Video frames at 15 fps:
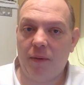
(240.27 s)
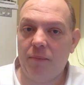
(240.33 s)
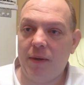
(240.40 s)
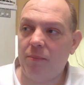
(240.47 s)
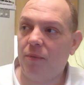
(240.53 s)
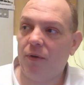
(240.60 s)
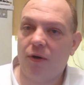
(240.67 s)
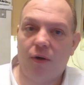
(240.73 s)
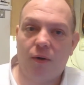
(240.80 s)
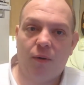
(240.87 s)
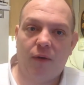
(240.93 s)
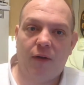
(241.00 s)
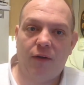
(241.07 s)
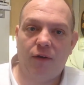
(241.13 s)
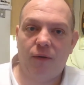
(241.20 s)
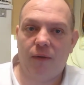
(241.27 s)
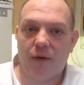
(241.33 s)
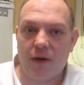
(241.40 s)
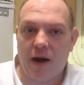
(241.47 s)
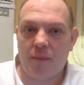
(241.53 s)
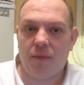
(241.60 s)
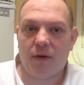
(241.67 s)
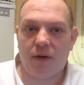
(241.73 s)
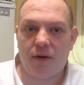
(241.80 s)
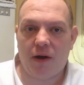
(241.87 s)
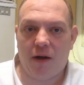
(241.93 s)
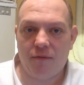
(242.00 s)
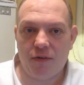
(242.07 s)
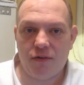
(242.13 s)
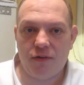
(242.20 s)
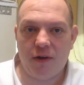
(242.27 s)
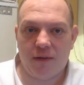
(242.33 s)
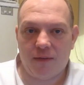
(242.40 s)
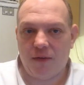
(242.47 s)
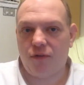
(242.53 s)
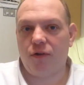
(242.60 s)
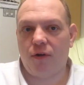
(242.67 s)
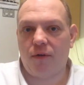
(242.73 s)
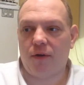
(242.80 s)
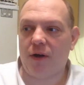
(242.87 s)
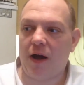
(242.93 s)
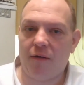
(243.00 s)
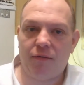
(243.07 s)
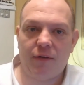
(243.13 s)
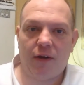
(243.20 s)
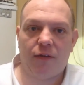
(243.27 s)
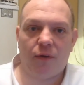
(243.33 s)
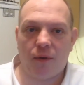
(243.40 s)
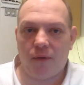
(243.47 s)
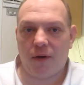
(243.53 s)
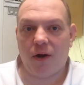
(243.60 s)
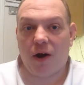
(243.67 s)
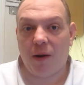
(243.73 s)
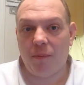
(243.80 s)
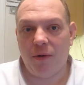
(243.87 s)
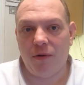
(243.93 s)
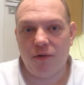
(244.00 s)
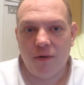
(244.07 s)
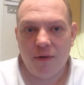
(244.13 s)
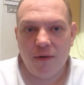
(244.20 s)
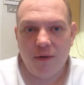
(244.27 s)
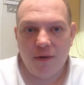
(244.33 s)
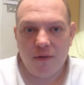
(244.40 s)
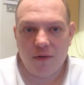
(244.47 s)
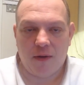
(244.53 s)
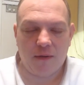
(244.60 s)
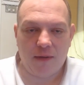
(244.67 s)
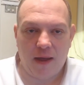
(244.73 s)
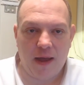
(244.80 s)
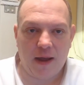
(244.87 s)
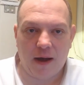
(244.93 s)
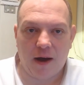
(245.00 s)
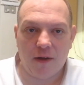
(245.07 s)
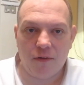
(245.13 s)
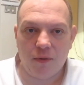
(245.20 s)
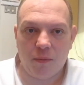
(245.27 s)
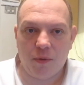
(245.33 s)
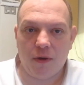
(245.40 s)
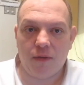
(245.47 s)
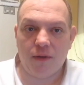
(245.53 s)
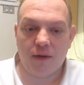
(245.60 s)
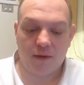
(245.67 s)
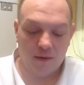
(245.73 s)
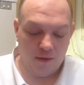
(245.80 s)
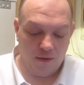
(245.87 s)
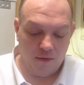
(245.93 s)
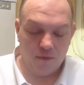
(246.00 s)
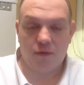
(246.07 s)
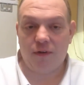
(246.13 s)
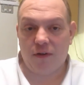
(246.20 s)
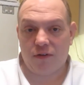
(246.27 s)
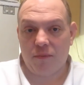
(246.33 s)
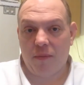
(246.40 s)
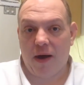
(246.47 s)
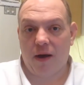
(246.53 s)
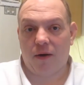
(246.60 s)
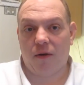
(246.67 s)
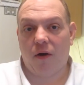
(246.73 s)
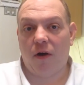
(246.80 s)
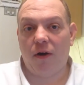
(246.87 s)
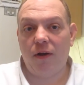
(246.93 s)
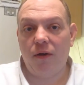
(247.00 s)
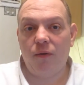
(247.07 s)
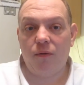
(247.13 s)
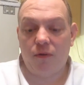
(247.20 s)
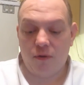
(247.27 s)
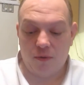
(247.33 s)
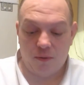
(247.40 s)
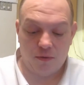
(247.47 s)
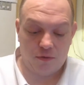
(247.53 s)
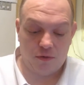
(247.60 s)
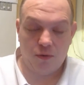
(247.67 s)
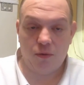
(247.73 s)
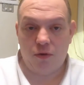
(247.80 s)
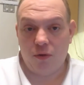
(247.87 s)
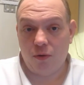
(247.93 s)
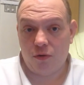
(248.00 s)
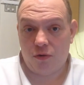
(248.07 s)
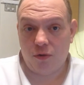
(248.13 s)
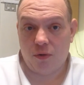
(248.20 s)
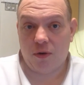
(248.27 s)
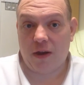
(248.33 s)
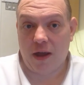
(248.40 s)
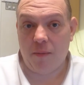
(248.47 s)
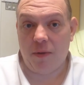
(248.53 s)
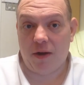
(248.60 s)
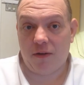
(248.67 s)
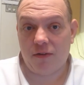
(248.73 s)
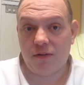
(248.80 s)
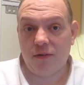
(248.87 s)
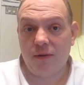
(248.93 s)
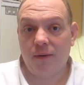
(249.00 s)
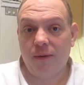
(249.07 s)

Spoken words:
people go, what do? They grab the coffee stick, they stir their coffee, and they throw it in the garbage. It's not like they hang on to them or anything. So it doesn't matter. All you do is you use your gimmicks